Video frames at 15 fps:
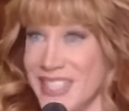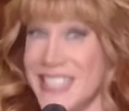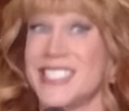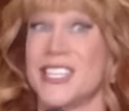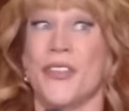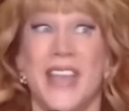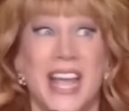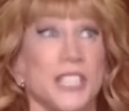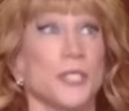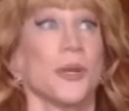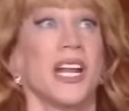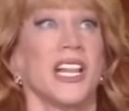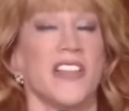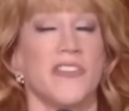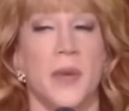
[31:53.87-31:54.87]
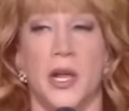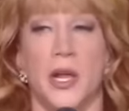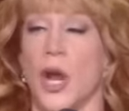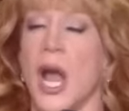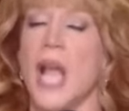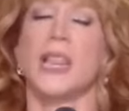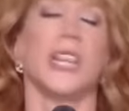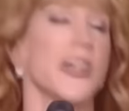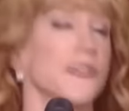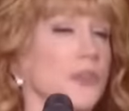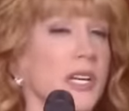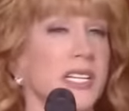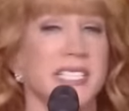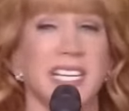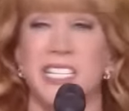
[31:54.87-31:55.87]
So that's what I love about her. I loved
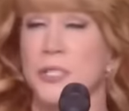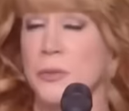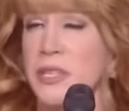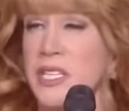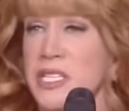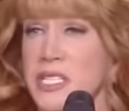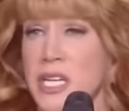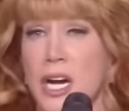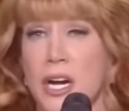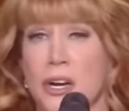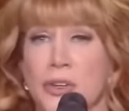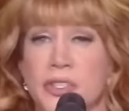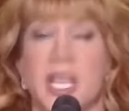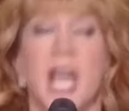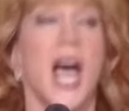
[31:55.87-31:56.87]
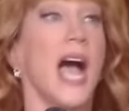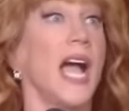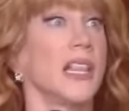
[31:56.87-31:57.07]
her on Dancing with the Stars.